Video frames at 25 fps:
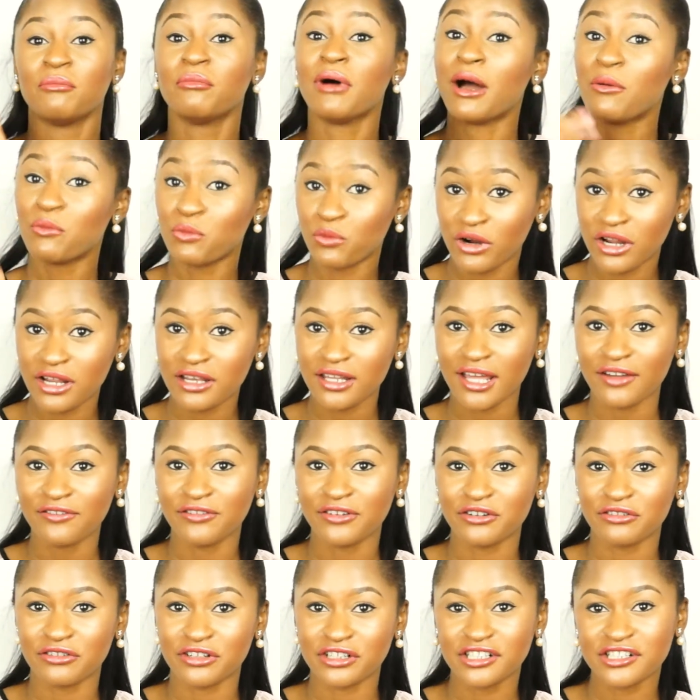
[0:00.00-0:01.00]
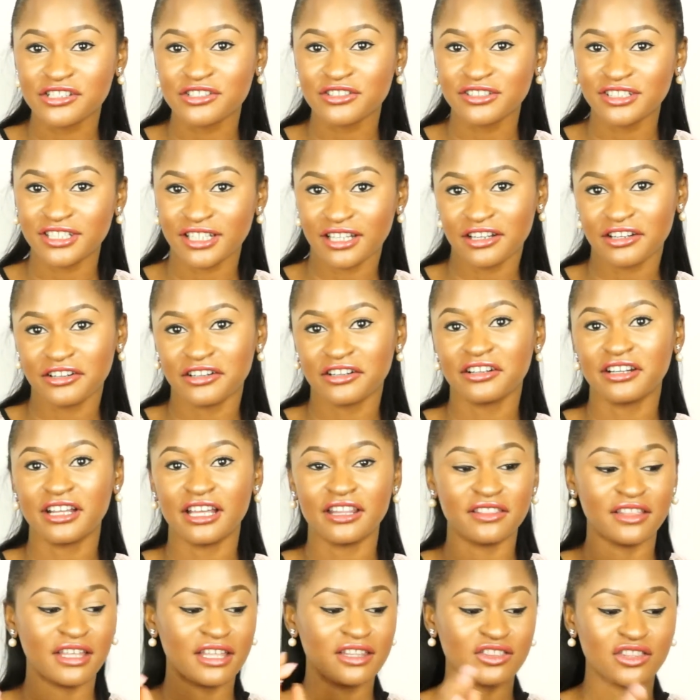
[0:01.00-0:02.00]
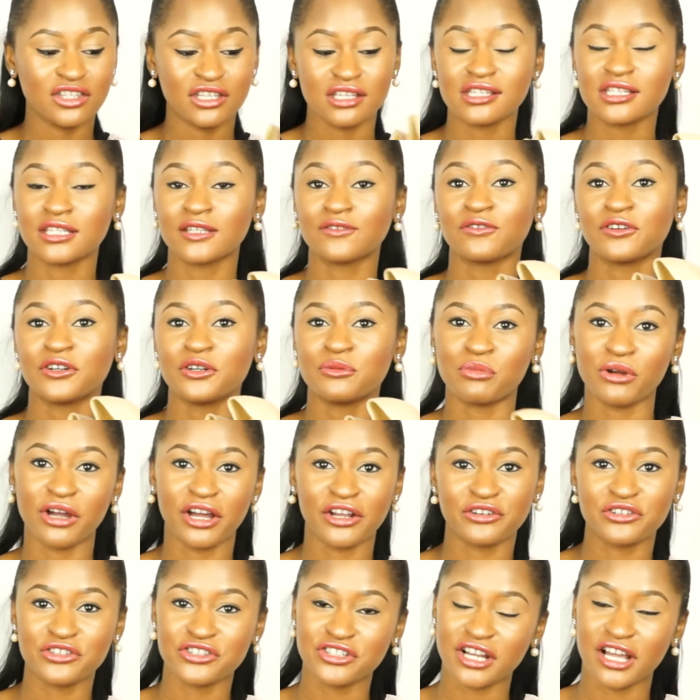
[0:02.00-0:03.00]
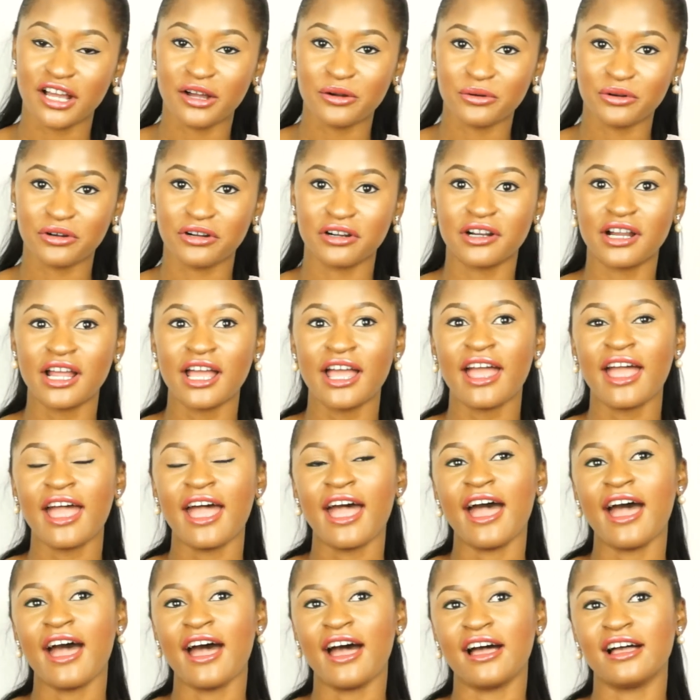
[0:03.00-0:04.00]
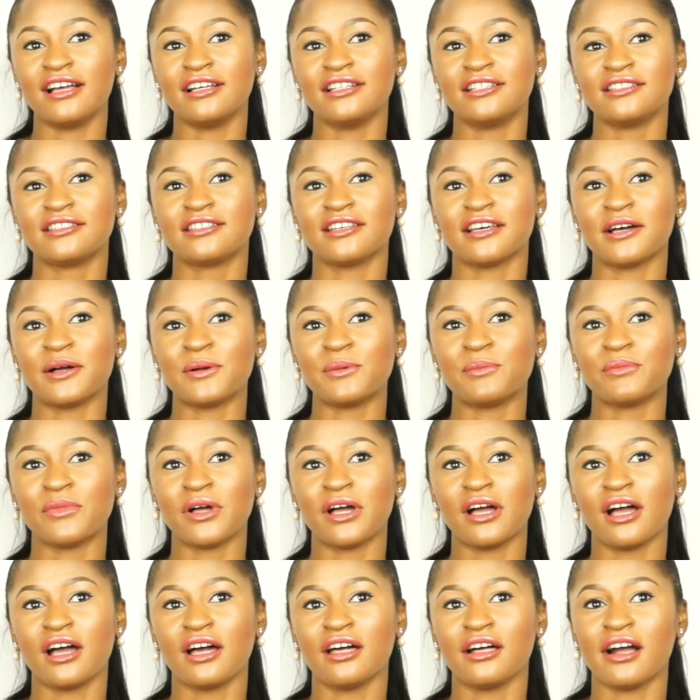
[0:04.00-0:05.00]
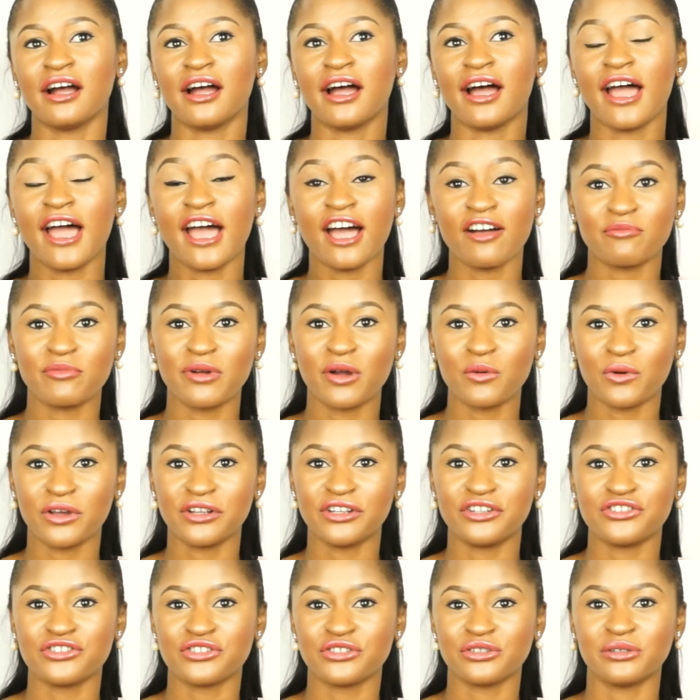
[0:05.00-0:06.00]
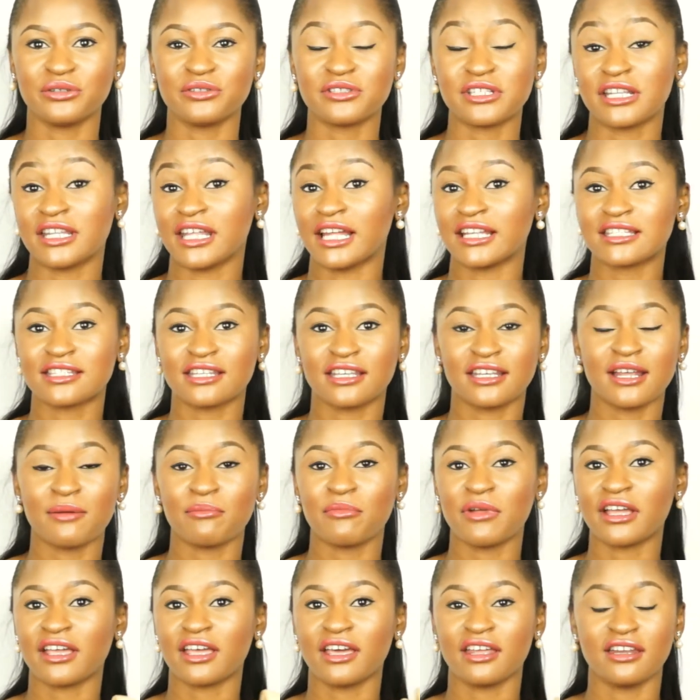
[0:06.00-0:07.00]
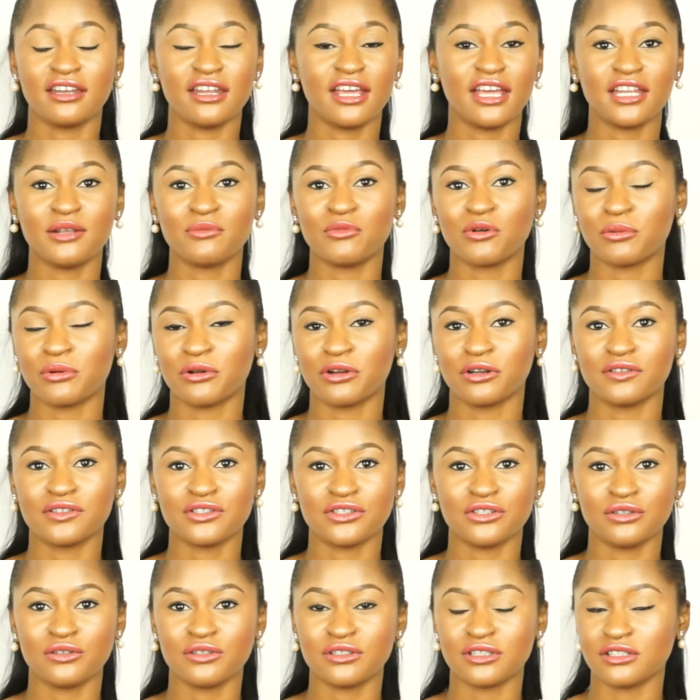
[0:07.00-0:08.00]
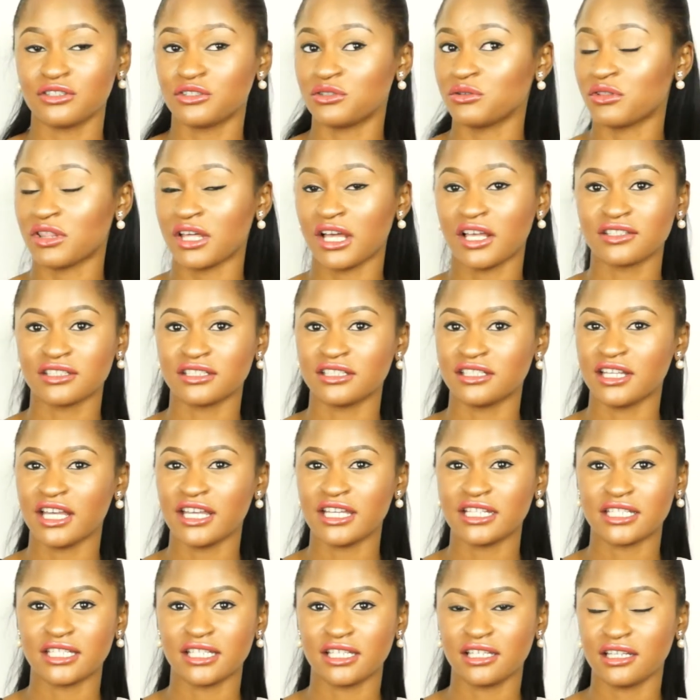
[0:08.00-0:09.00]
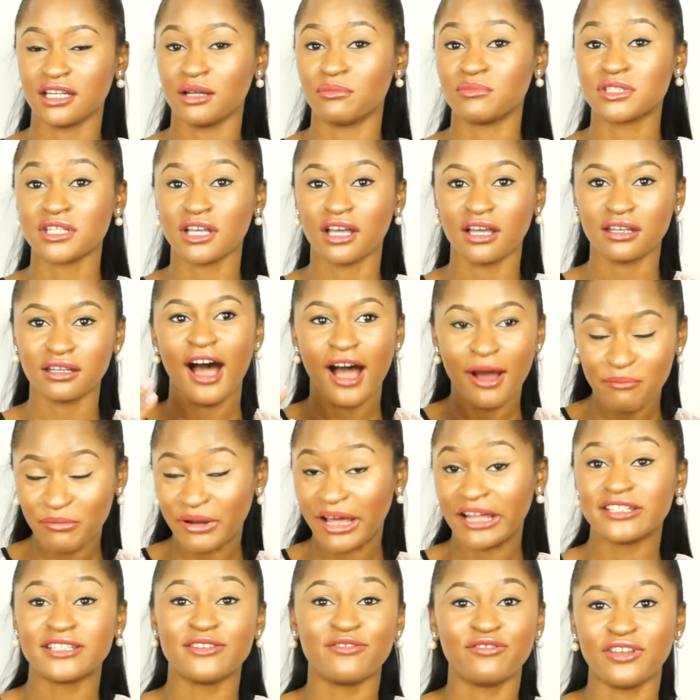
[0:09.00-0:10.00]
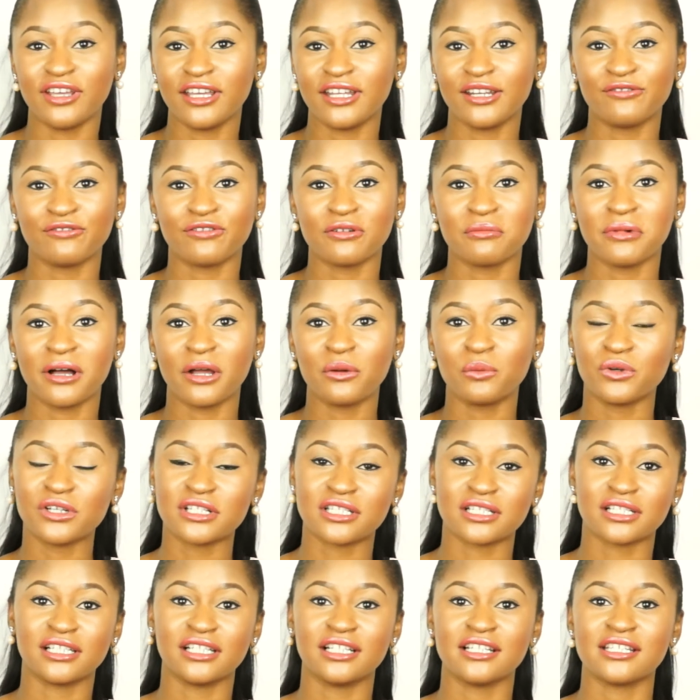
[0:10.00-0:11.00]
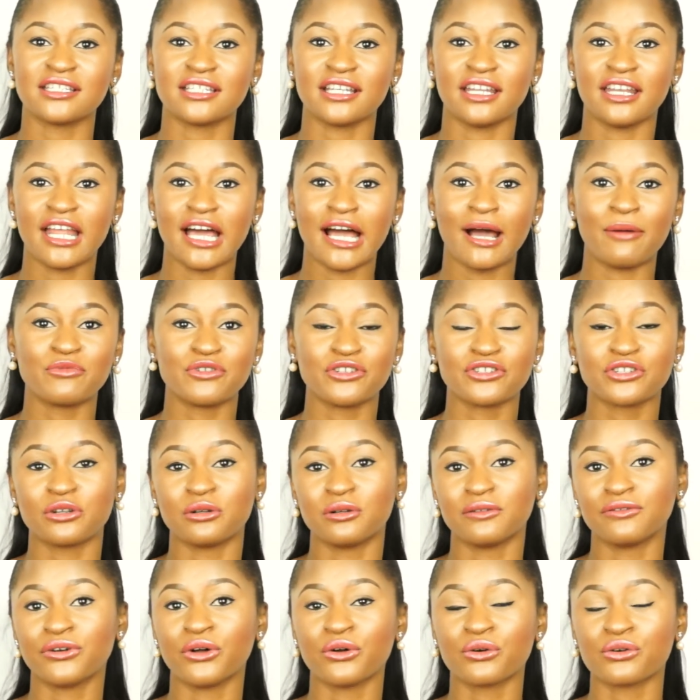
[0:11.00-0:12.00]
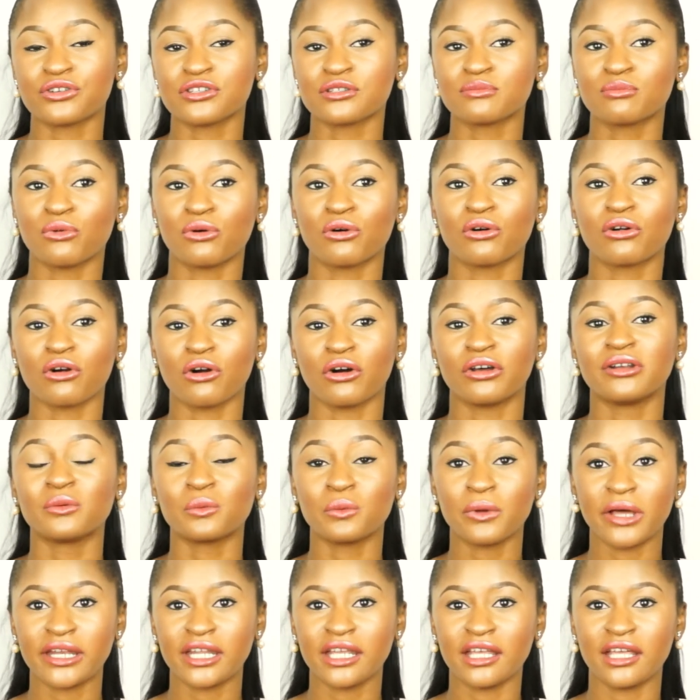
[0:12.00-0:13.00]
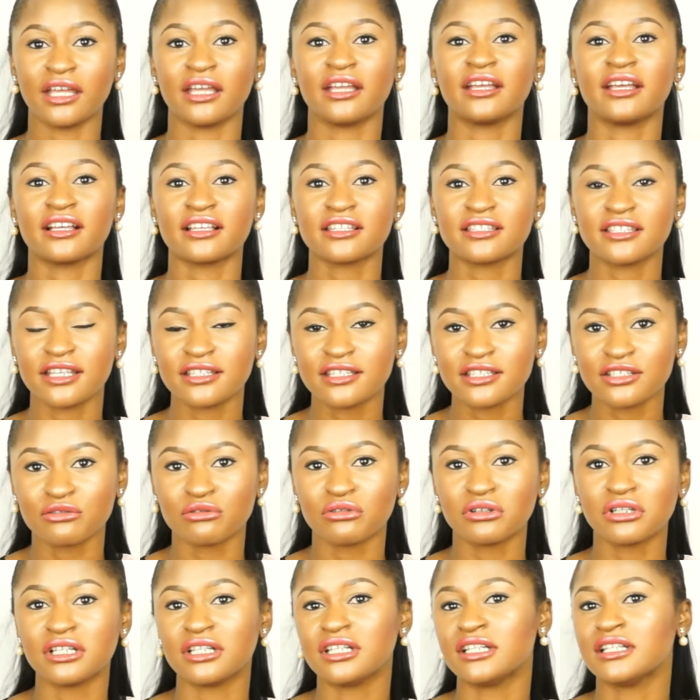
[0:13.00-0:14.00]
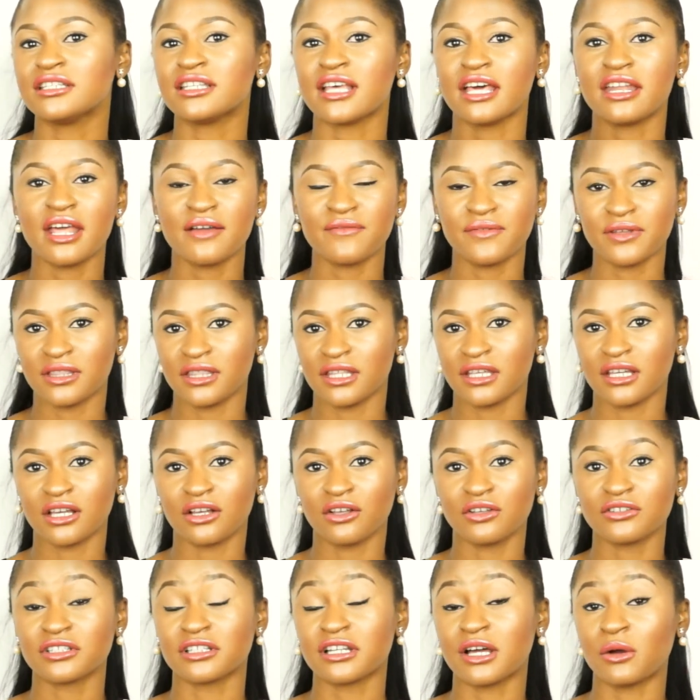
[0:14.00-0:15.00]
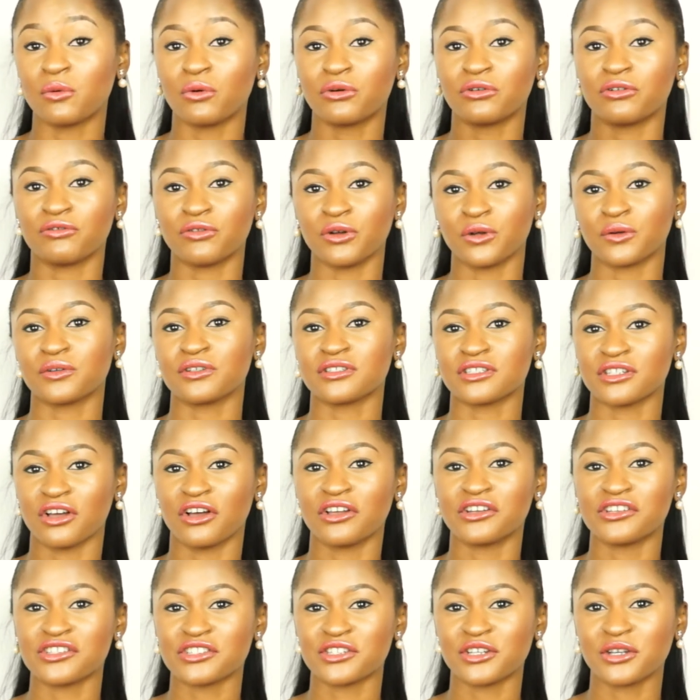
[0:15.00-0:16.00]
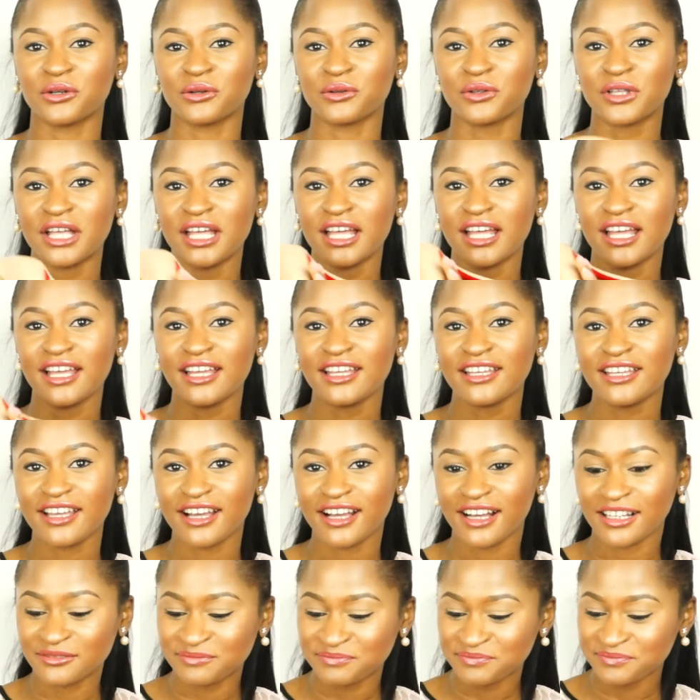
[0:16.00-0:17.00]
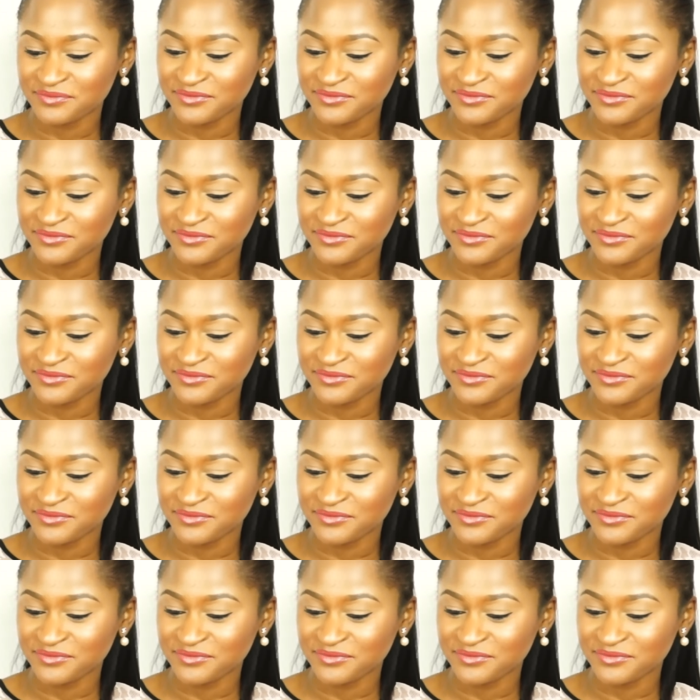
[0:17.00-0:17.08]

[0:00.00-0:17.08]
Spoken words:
I'm wearing that for the rehearsal dinner, and then this is for the bridal shower, and I have my wedding shoes, and that's it. I'm not getting any more pair of shoes in 2018, and I'm done. I'm not deviating from my wish list, and now I'm just going to focus more on wedding accessories and everything else that I want to focus on. So yeah,